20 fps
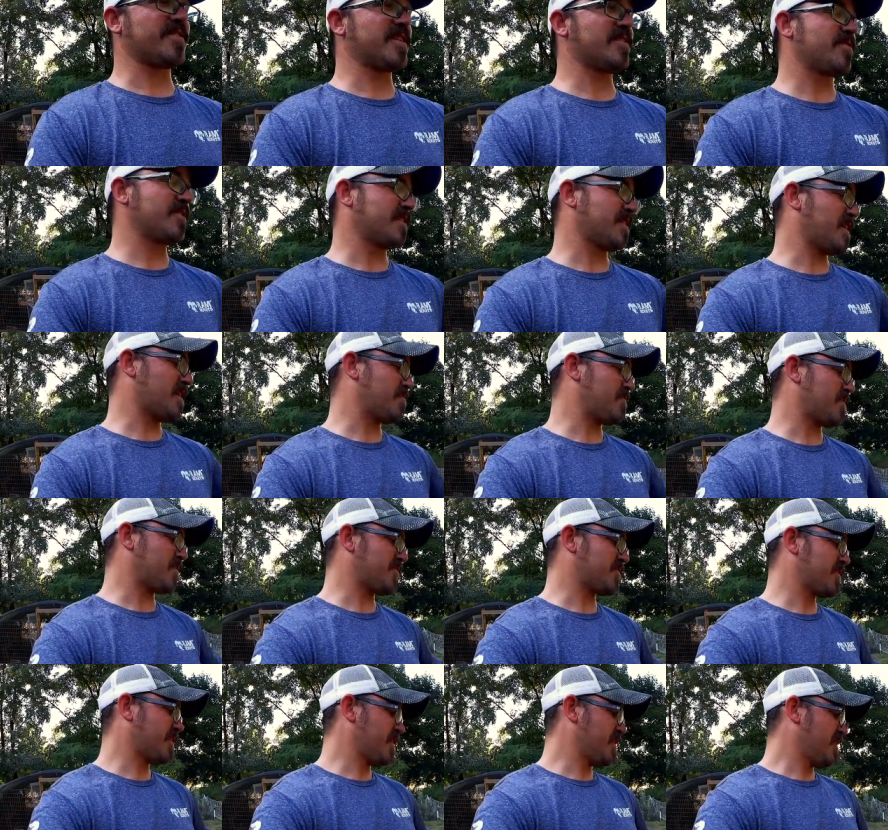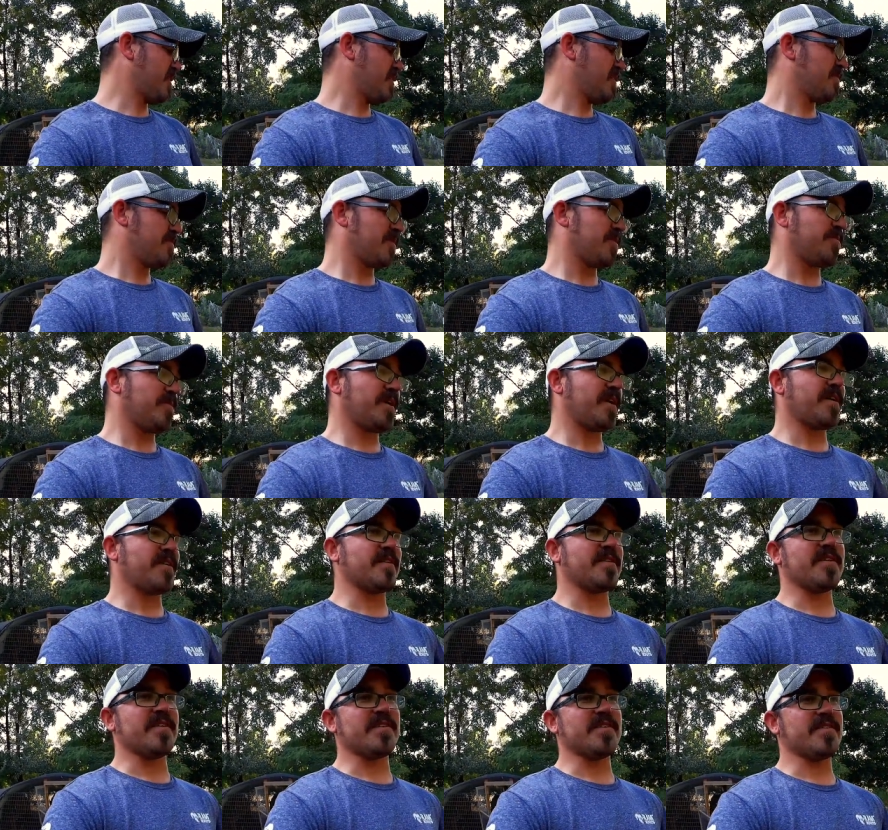give it that much. But
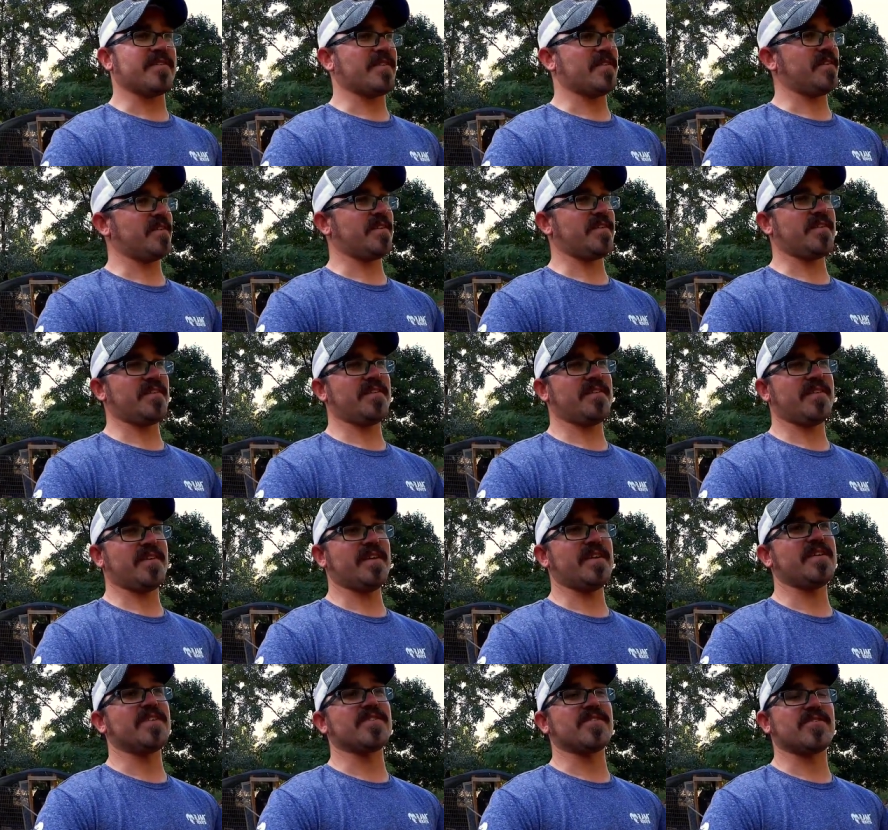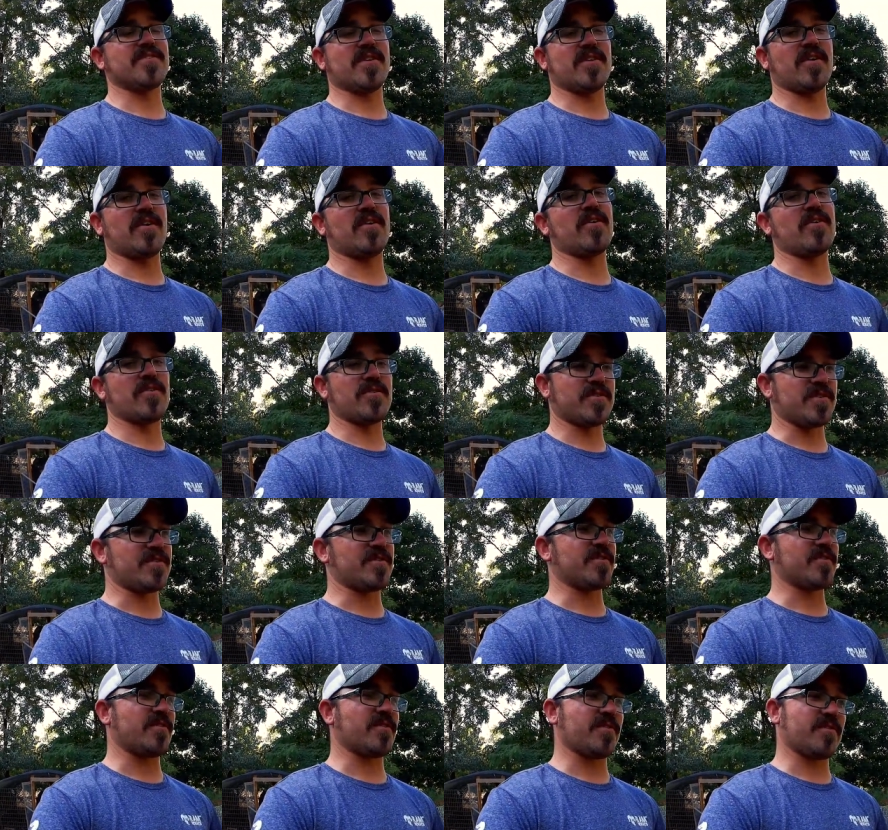man, it uh, it is hard to
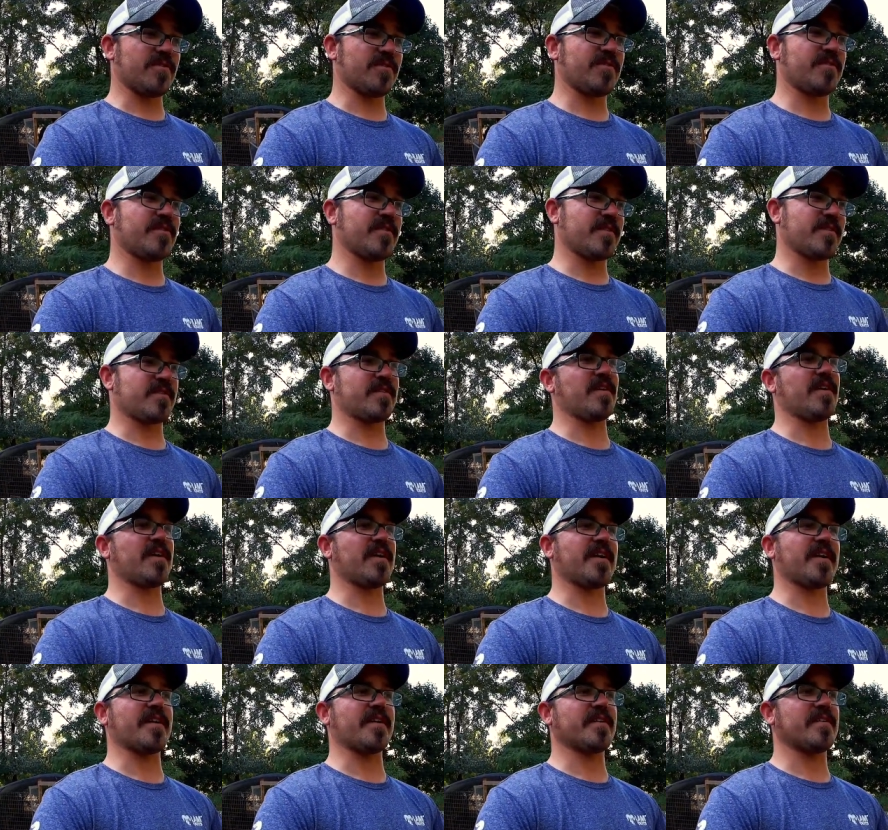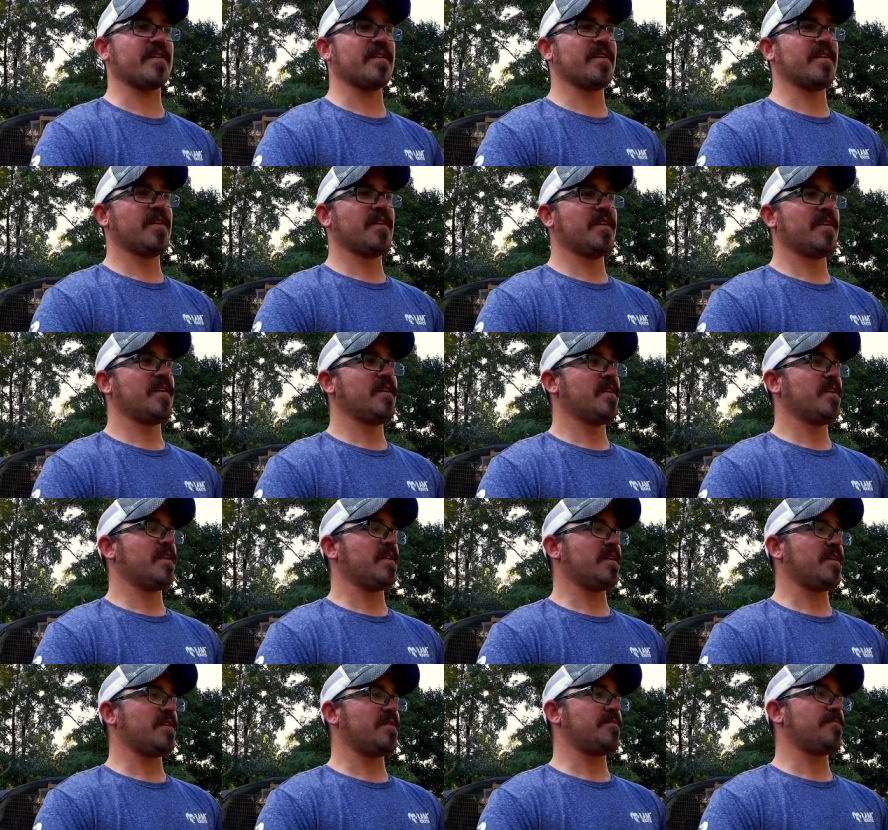turn this kayak.
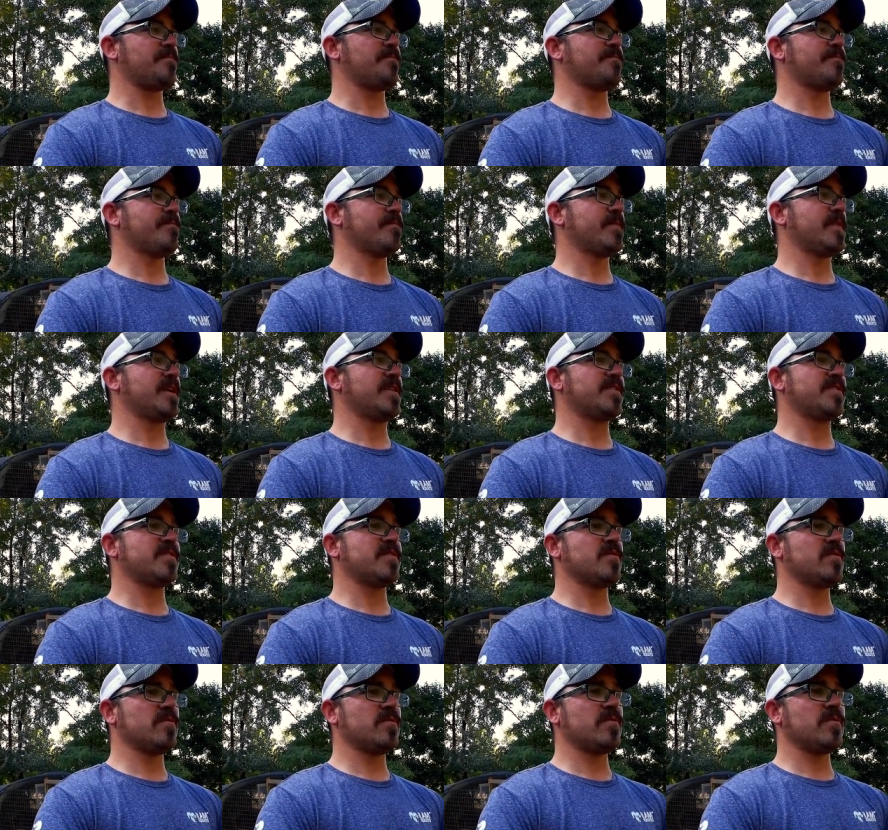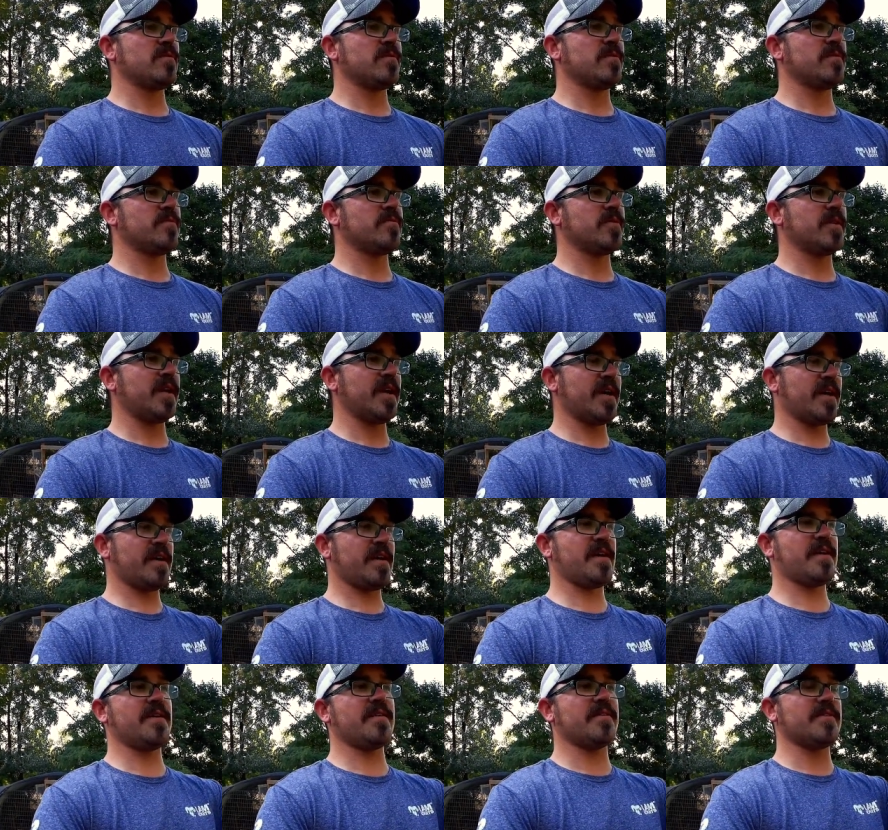Um, until we
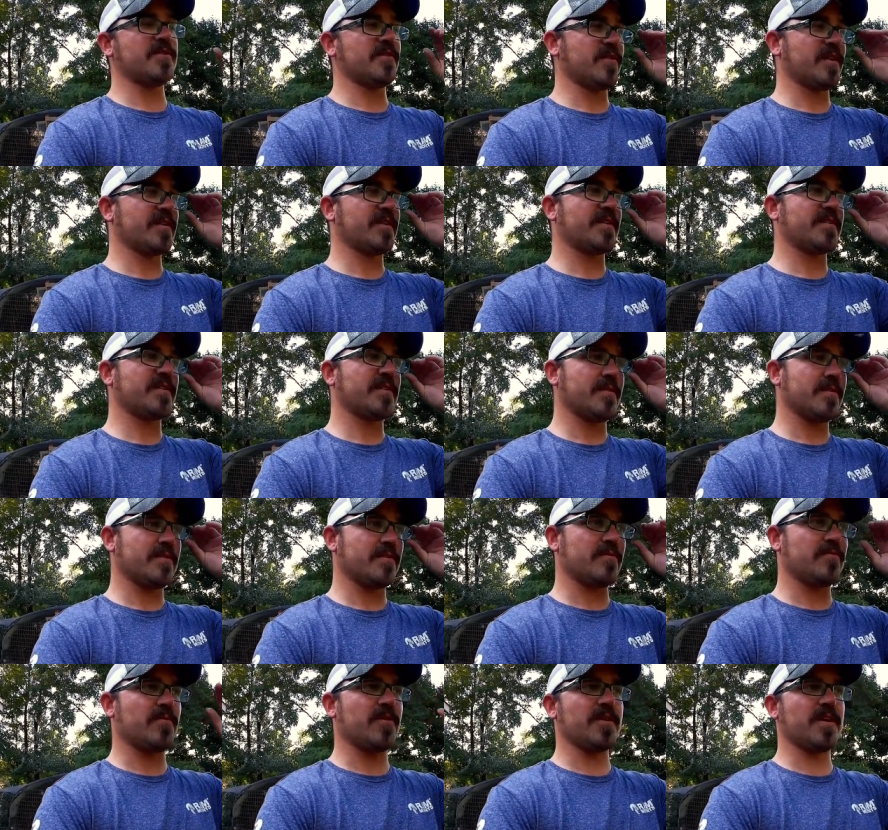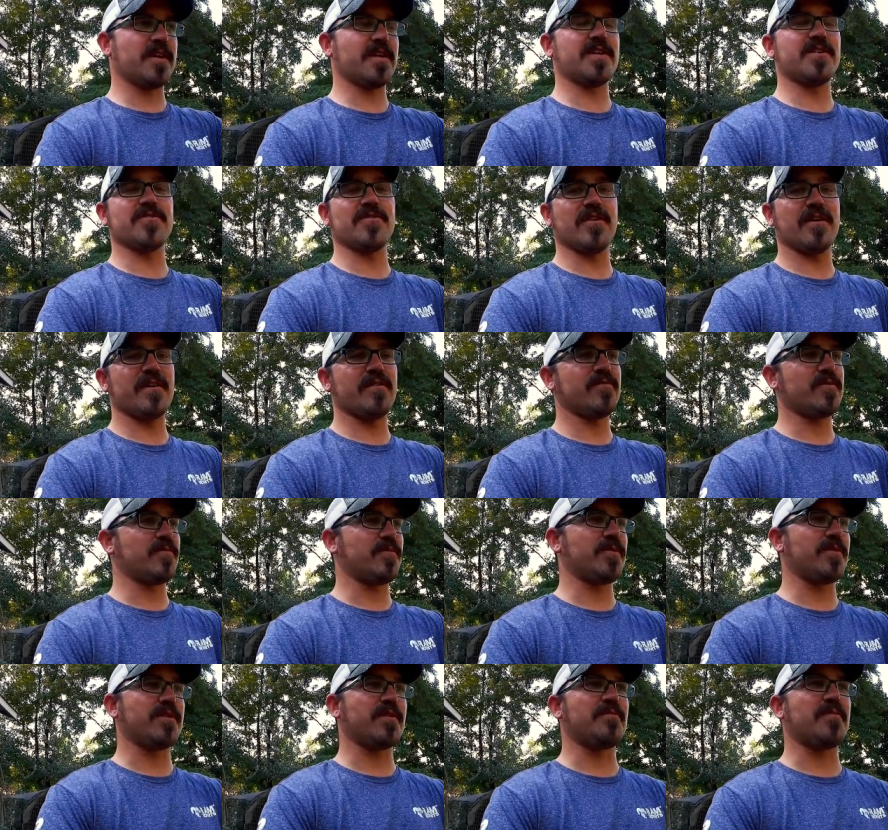had, until I got the one eighty drive to
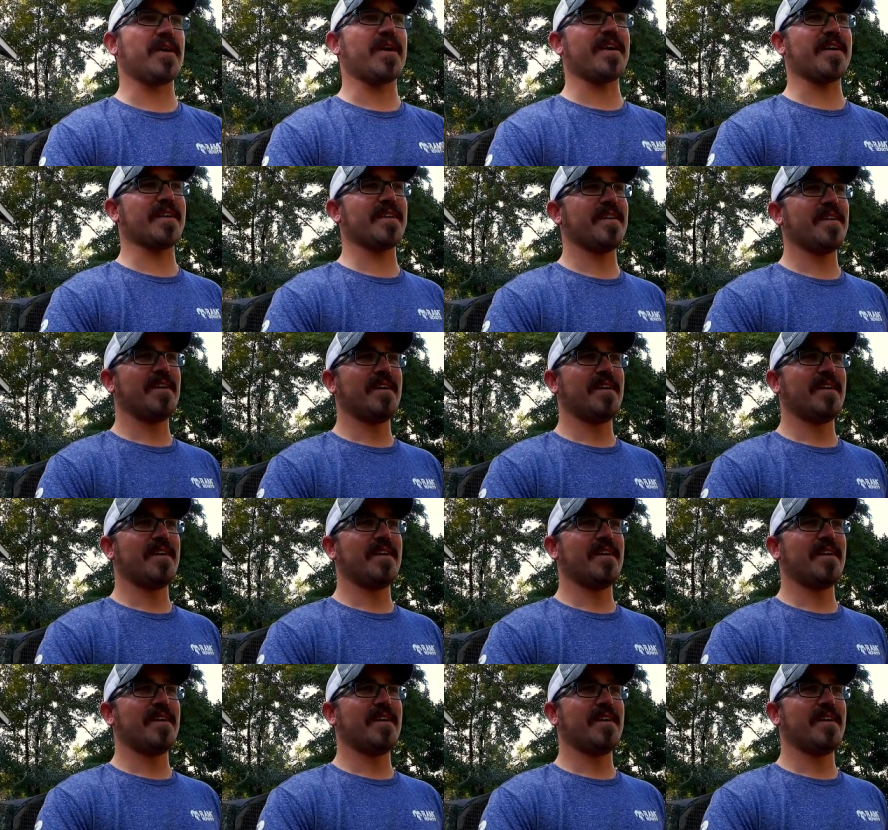put in the back,